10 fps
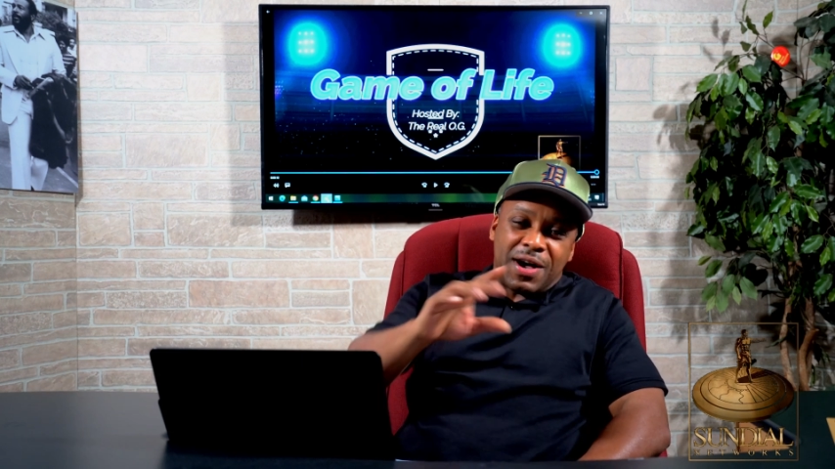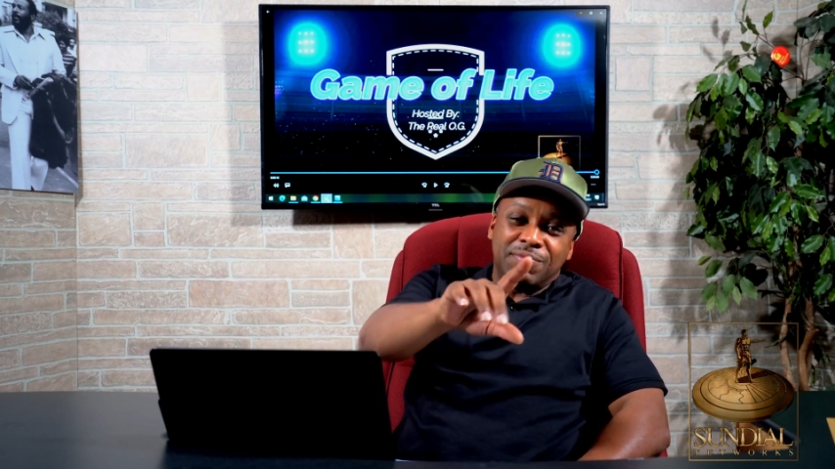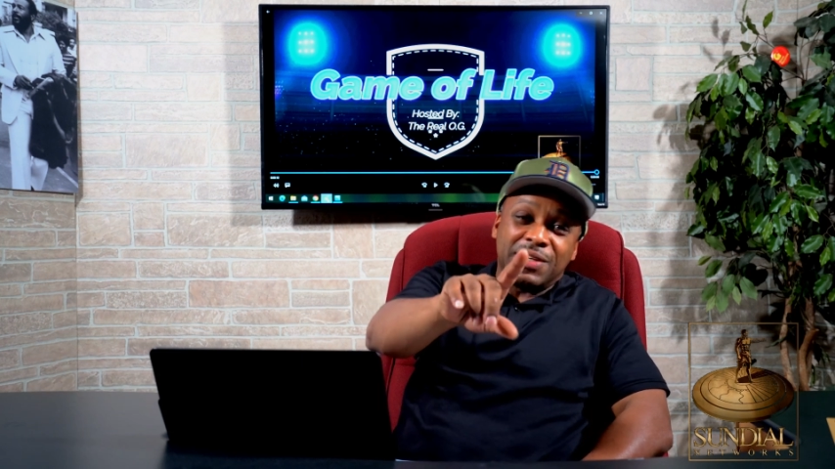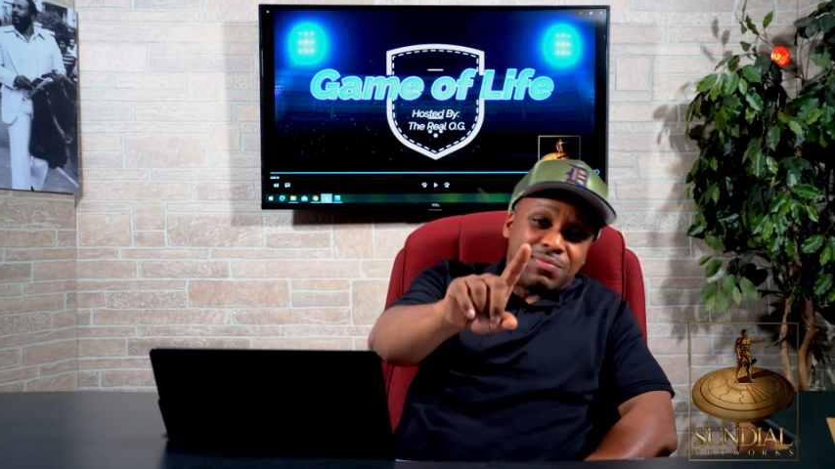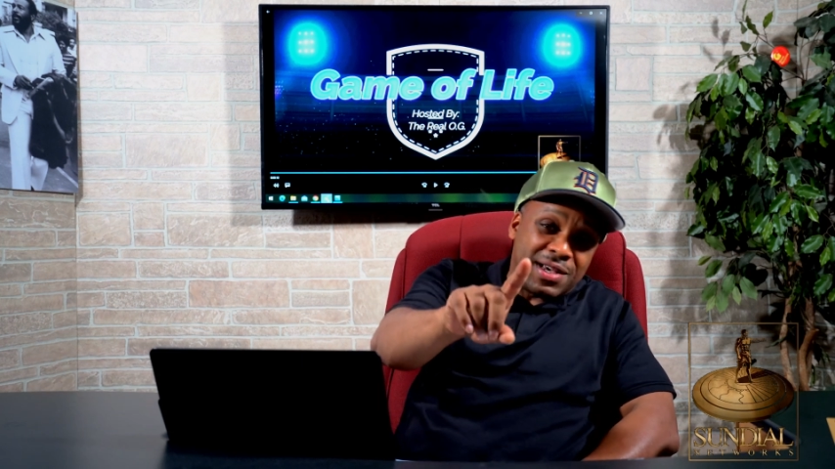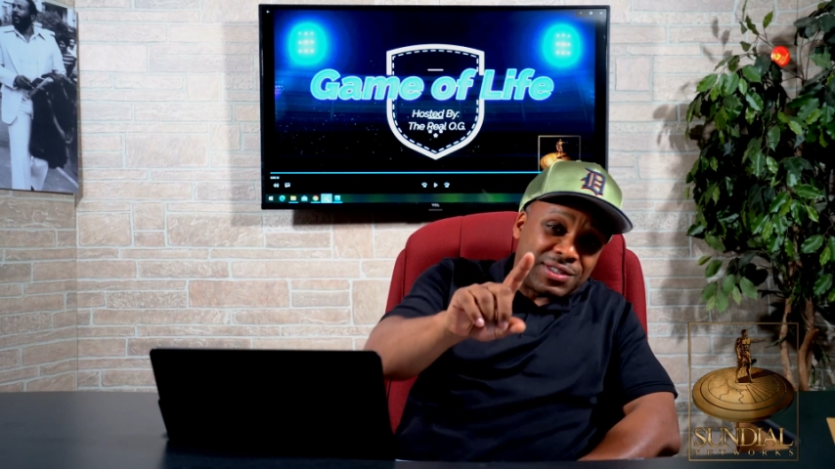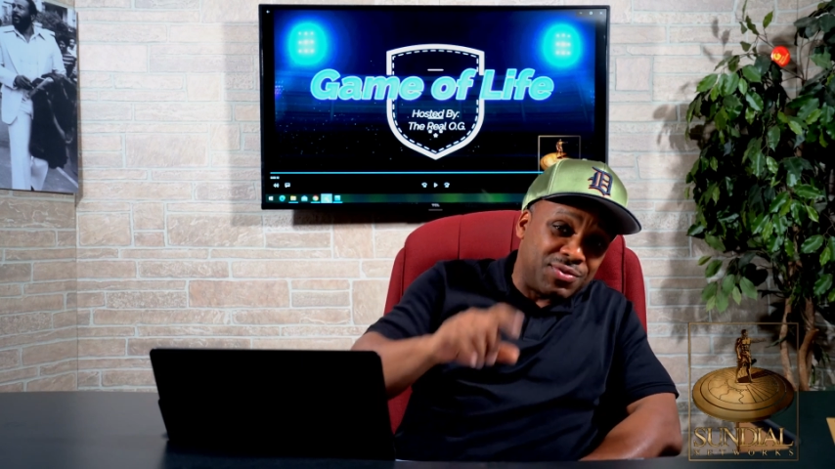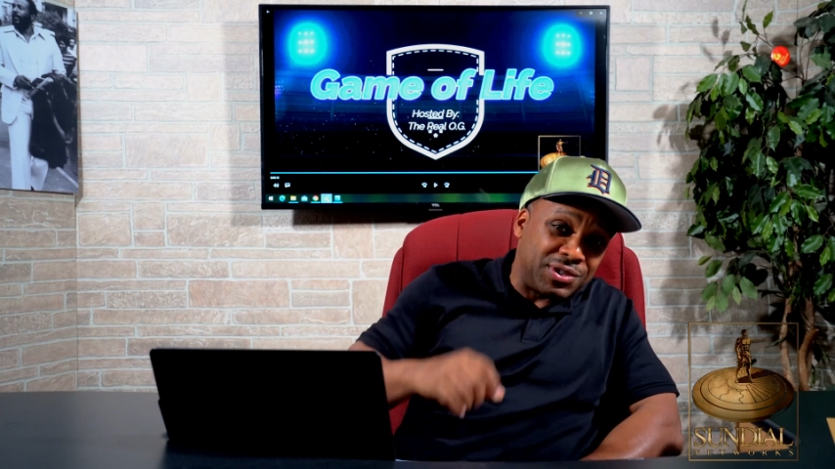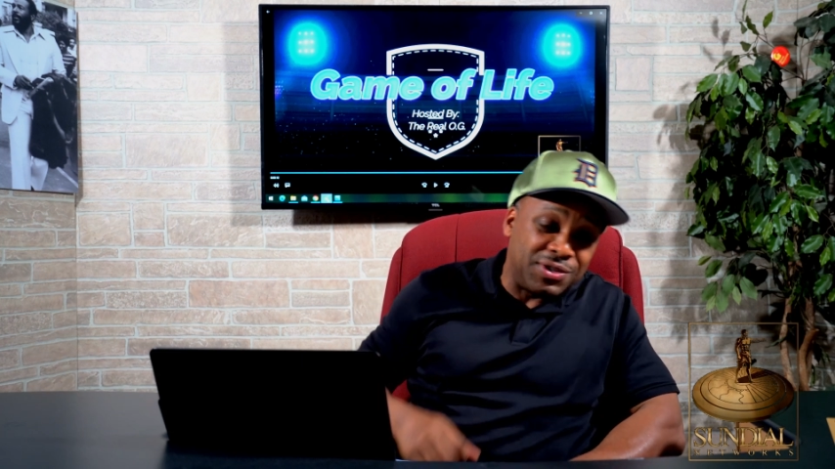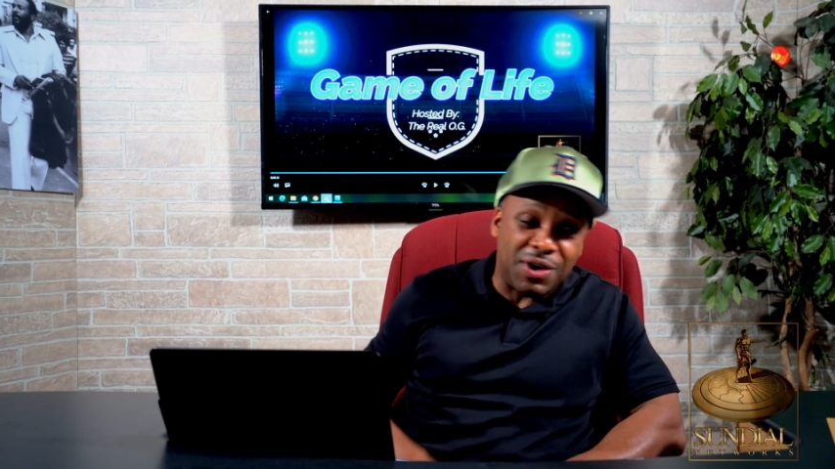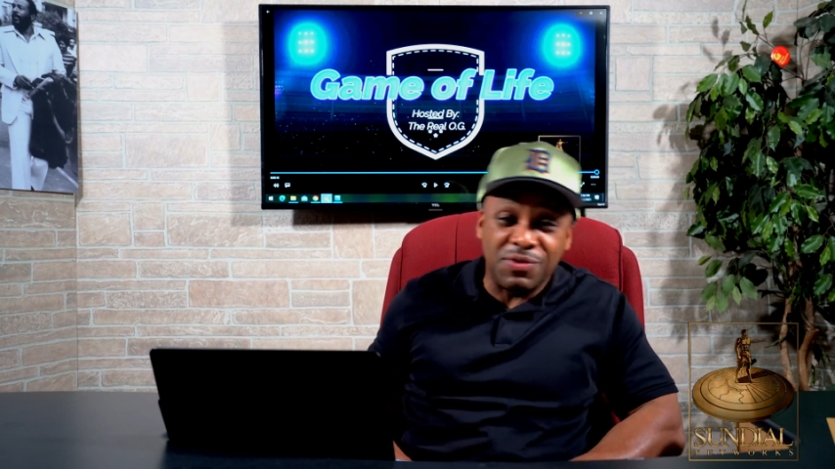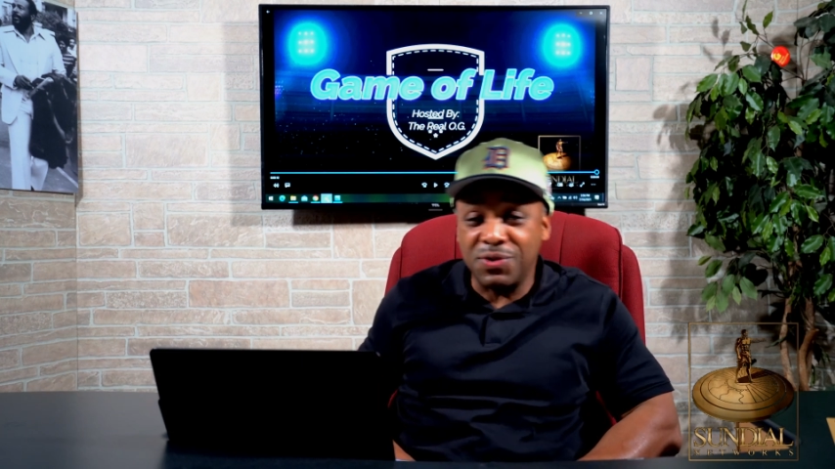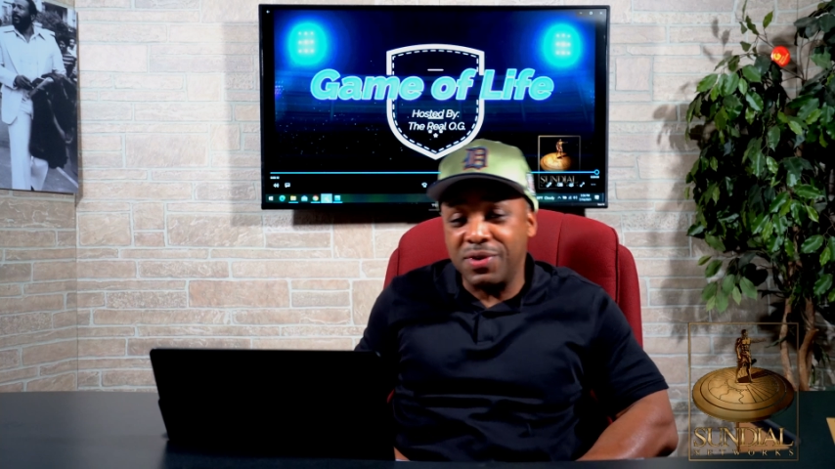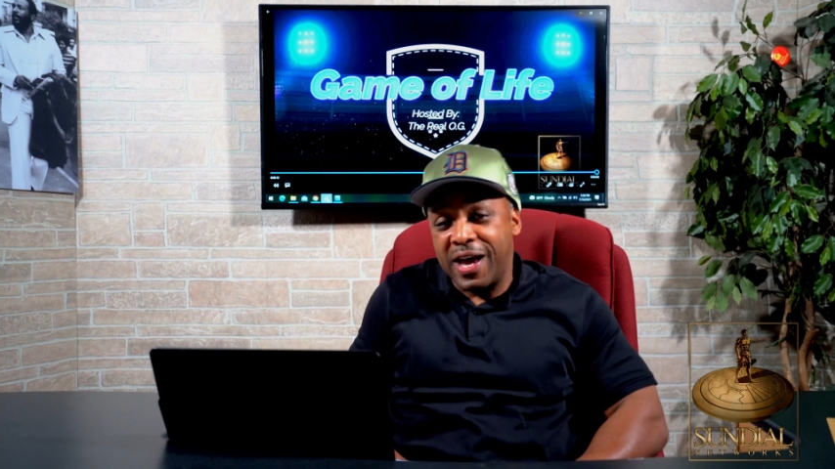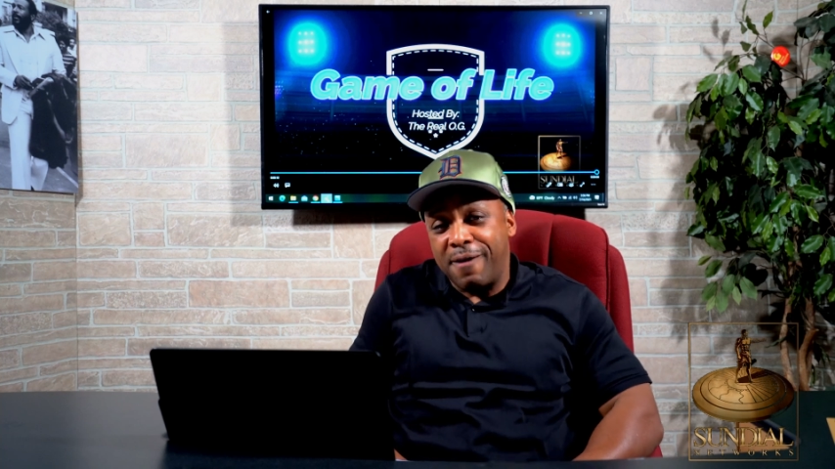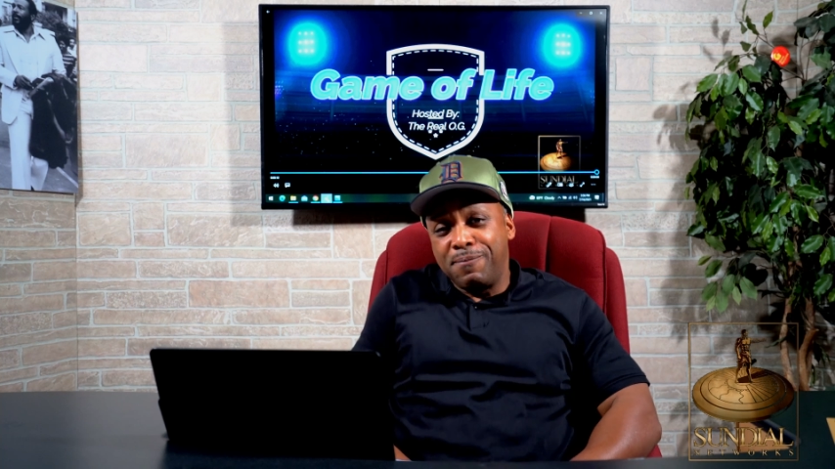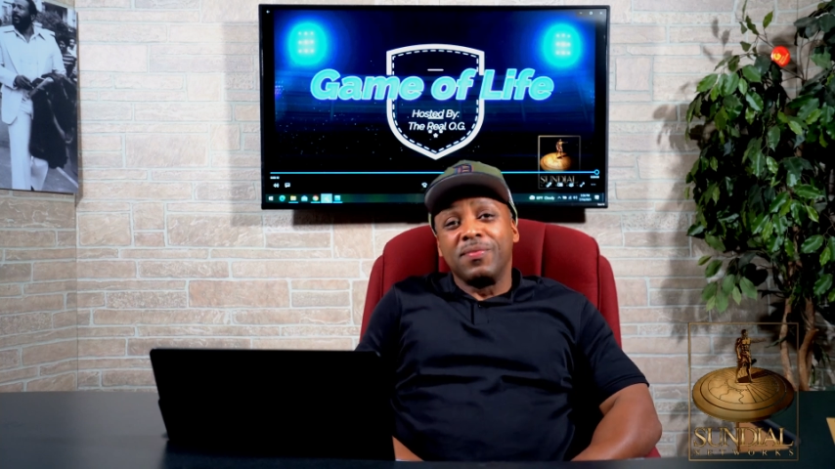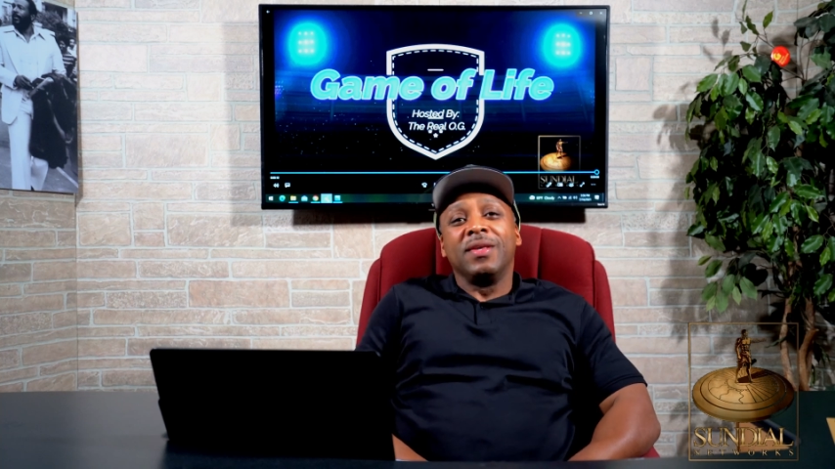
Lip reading: I'm just messing with you. Don't do that.